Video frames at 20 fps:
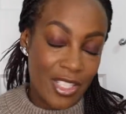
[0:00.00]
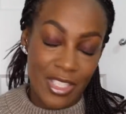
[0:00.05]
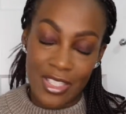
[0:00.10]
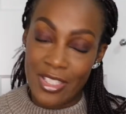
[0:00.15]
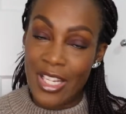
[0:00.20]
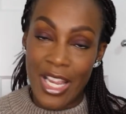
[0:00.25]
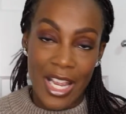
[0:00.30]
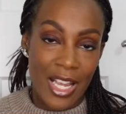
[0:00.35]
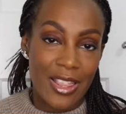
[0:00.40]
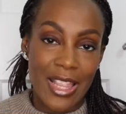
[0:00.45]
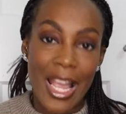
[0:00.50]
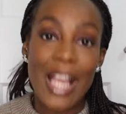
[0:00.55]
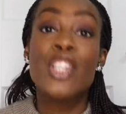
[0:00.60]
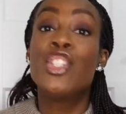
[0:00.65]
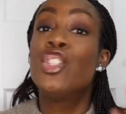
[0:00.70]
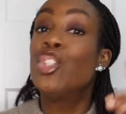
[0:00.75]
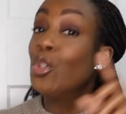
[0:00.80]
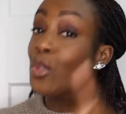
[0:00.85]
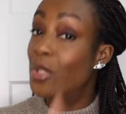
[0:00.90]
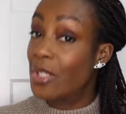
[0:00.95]
yeah, that
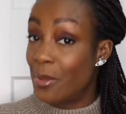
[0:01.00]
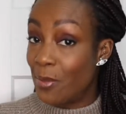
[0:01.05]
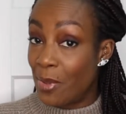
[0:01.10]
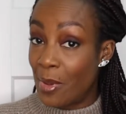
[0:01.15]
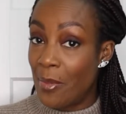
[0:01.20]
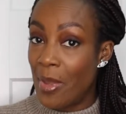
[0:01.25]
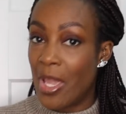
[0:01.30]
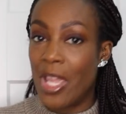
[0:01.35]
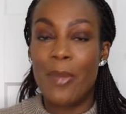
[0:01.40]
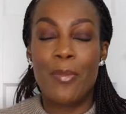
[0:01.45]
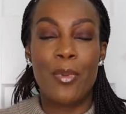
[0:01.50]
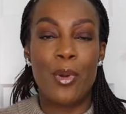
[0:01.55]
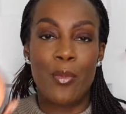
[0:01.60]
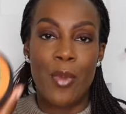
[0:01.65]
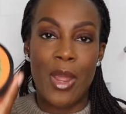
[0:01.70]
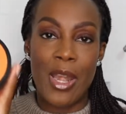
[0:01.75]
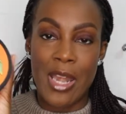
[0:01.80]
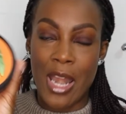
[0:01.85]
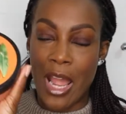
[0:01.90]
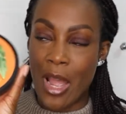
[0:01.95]
used to be me,
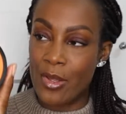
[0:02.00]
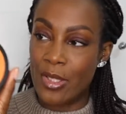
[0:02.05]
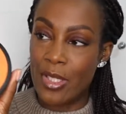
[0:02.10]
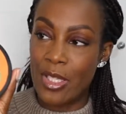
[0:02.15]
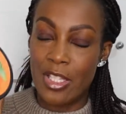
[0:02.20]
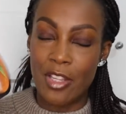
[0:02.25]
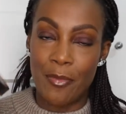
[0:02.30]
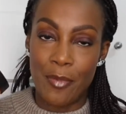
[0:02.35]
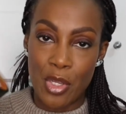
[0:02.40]
but now since I've